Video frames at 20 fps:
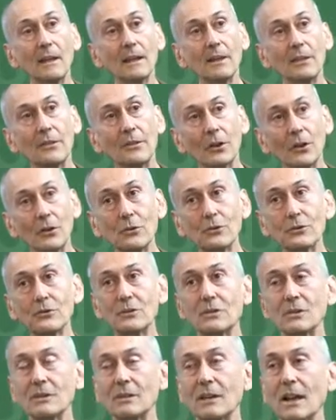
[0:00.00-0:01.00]

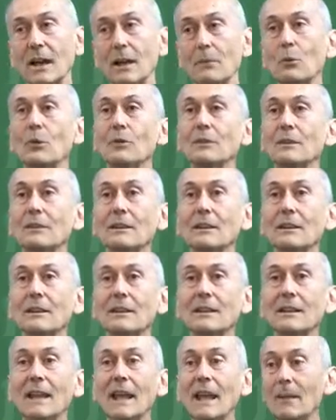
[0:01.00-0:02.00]
those, I won't
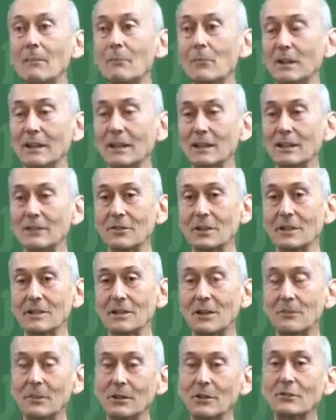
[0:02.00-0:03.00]
name what the
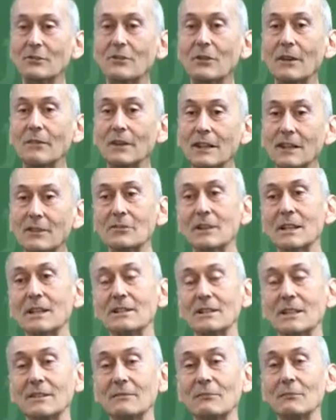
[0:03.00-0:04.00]
interests are, but those who have an
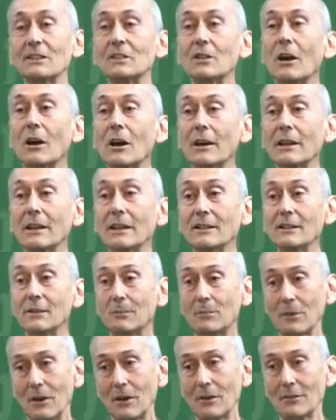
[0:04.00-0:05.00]
interest in retarding the
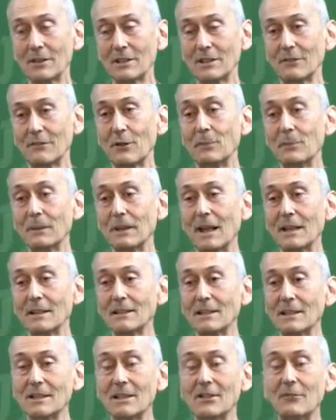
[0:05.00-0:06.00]
progress of open
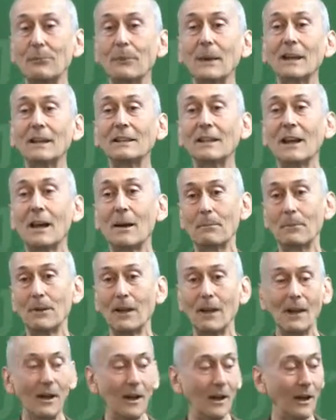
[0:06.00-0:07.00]
access have picked
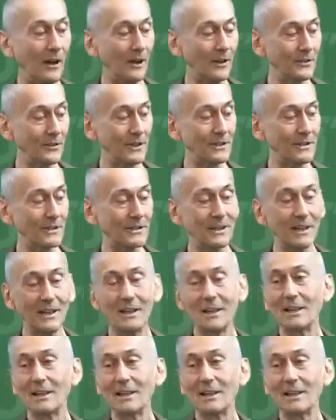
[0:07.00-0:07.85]
up on this